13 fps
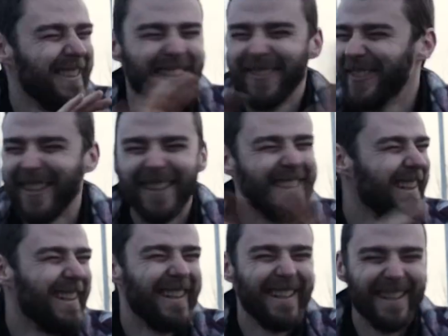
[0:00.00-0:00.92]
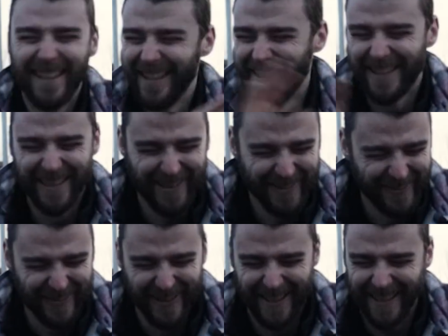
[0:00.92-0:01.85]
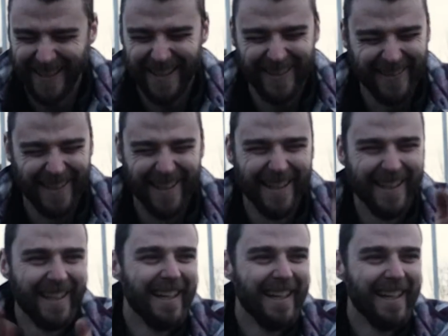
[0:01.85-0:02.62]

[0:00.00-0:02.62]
I don't want to know. I don't want to hear it.